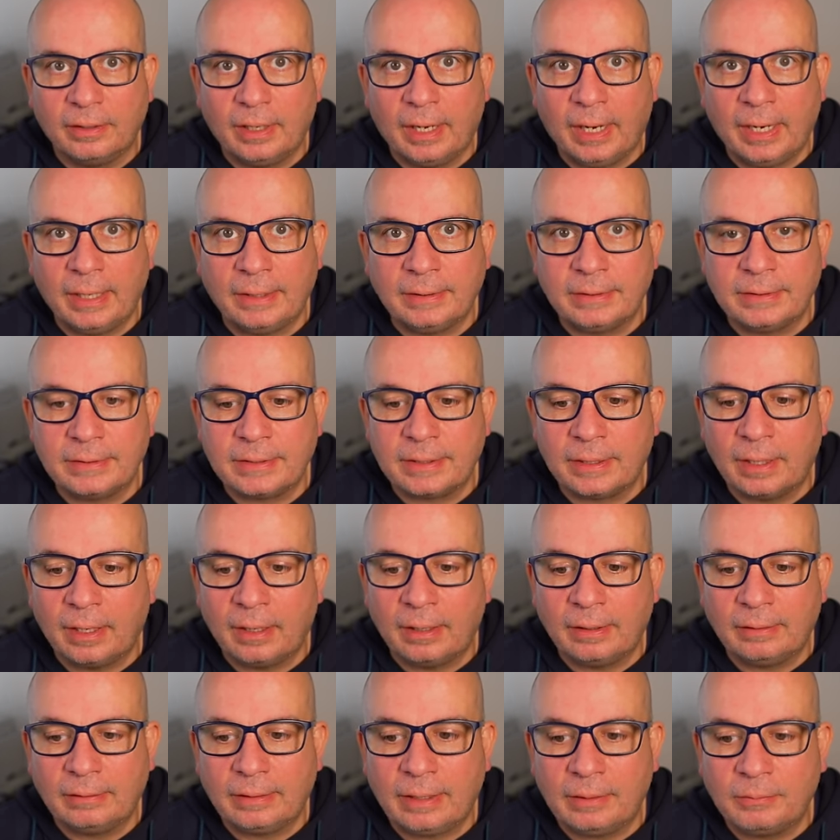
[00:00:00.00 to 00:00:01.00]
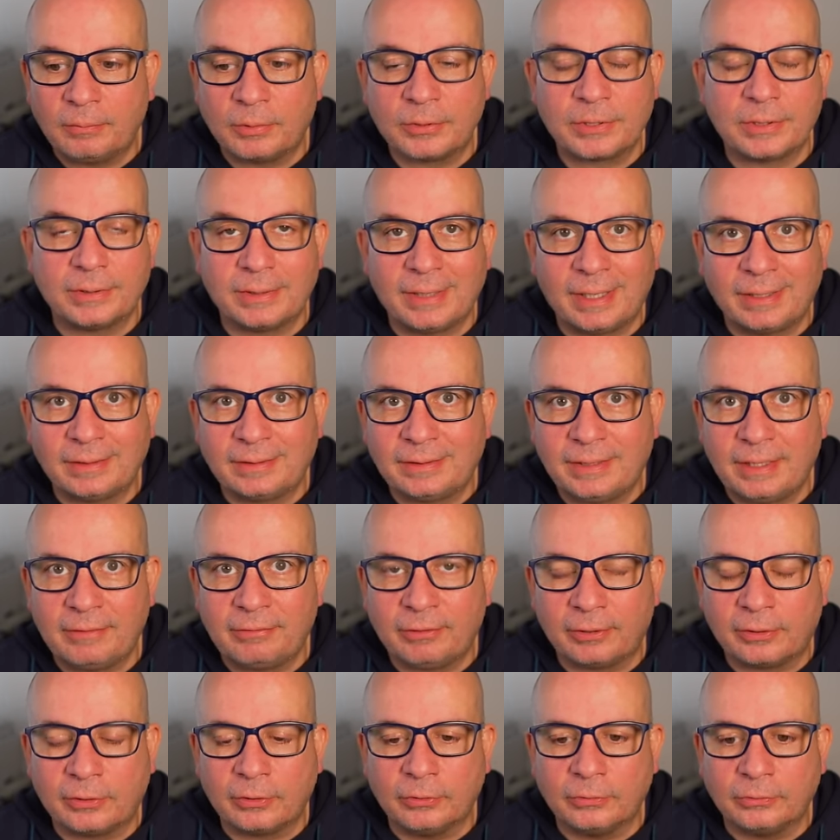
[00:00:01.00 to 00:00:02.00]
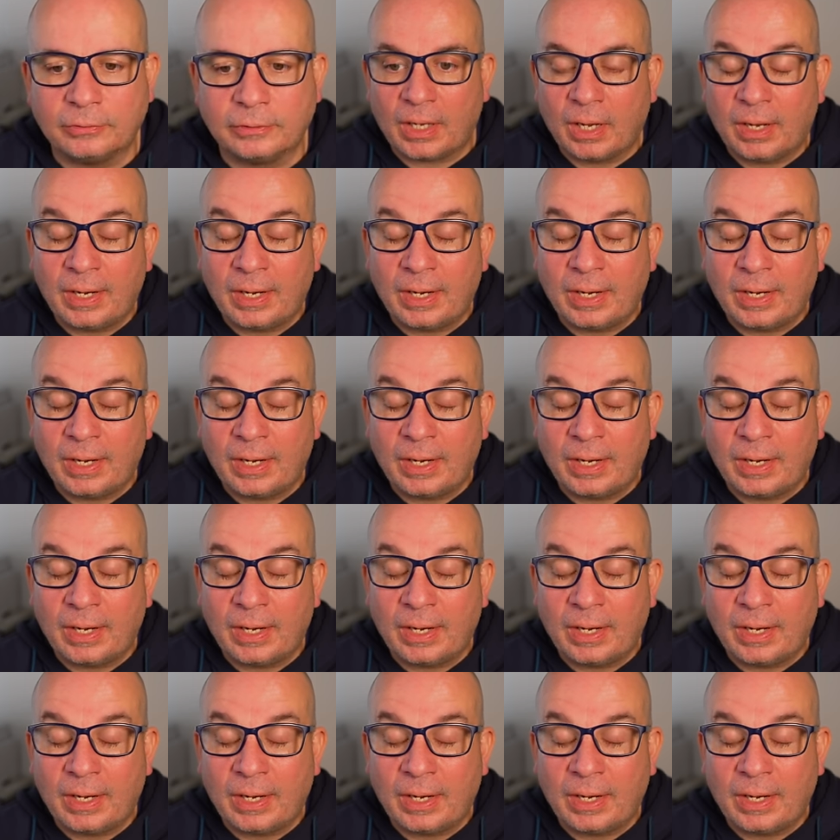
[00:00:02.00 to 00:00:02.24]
and it wasn't that difficult.